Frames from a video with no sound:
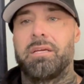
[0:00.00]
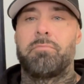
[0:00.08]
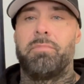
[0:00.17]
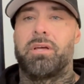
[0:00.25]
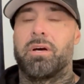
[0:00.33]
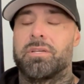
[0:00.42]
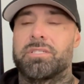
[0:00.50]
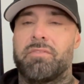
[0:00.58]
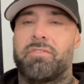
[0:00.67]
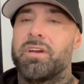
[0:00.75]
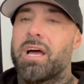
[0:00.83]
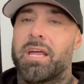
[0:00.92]
because if
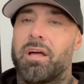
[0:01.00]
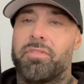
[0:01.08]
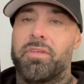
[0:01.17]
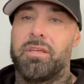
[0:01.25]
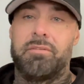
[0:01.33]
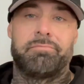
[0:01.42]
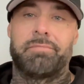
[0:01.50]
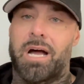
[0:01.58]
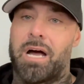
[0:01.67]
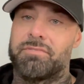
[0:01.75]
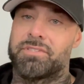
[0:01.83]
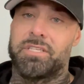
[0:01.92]
you're not healthy,
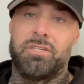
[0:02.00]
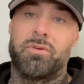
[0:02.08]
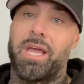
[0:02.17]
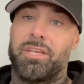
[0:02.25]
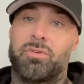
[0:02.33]
obviously you can't